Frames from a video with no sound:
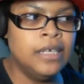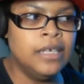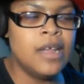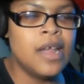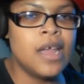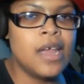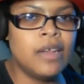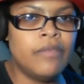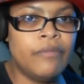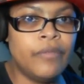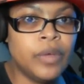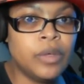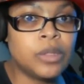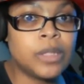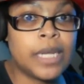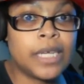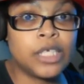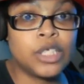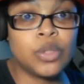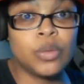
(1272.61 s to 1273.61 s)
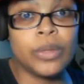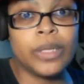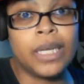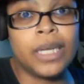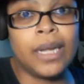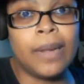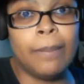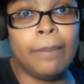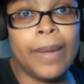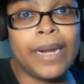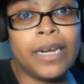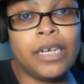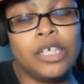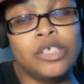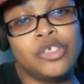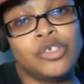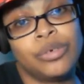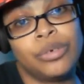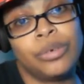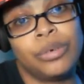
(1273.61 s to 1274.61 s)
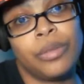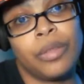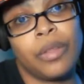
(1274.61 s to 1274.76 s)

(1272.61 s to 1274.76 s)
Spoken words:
it feels like it's really embedded in truth.